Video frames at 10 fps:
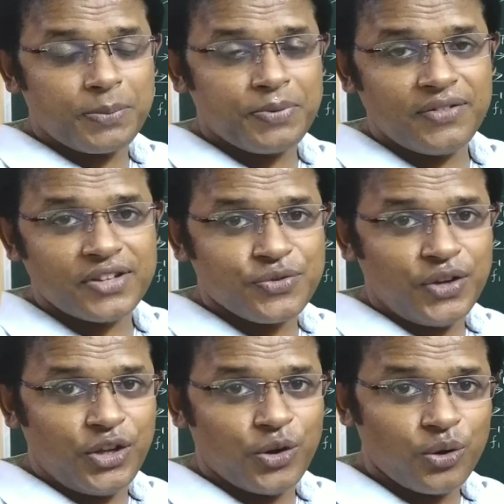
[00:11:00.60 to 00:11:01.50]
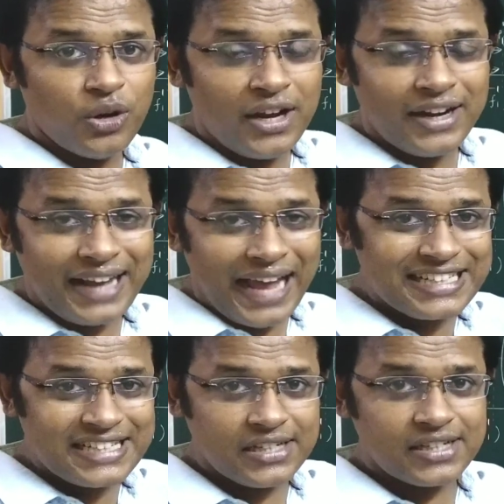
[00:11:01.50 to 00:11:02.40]
to our previous video
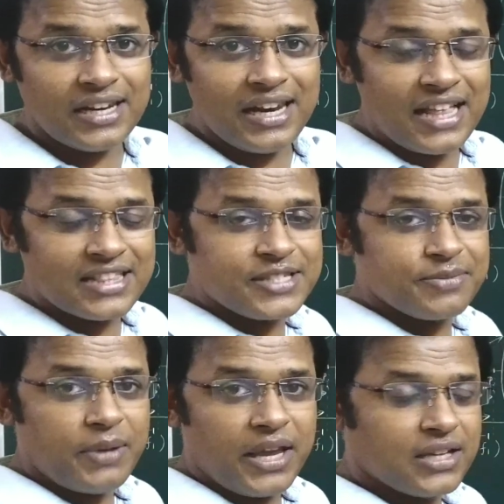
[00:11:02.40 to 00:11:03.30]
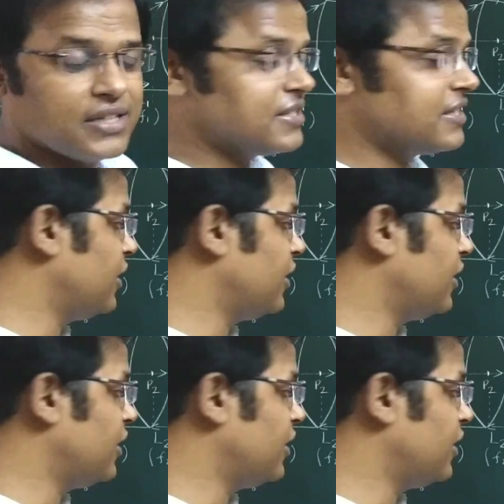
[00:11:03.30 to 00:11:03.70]
titled Lens Maker's